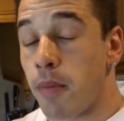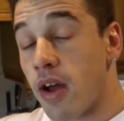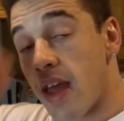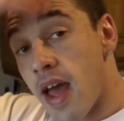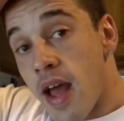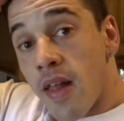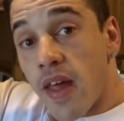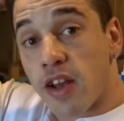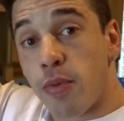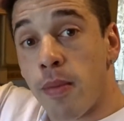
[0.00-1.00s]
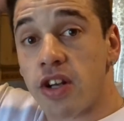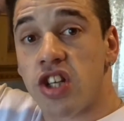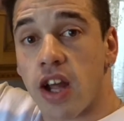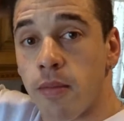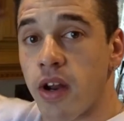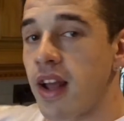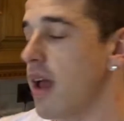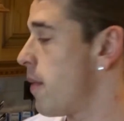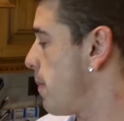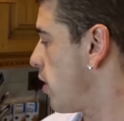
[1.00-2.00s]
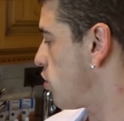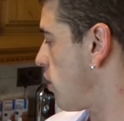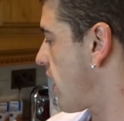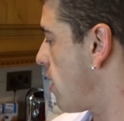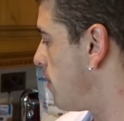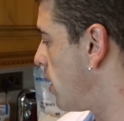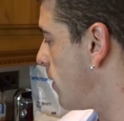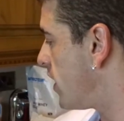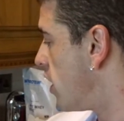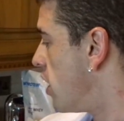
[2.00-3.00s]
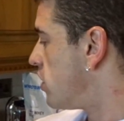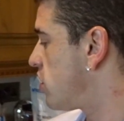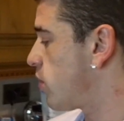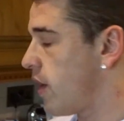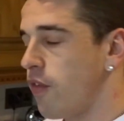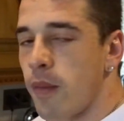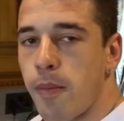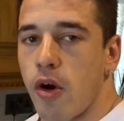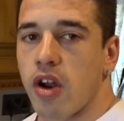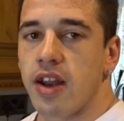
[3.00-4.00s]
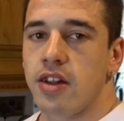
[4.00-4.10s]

But yeah, that's pretty much it. I'm gonna get my post-workout meal in, just waiting for my broccoli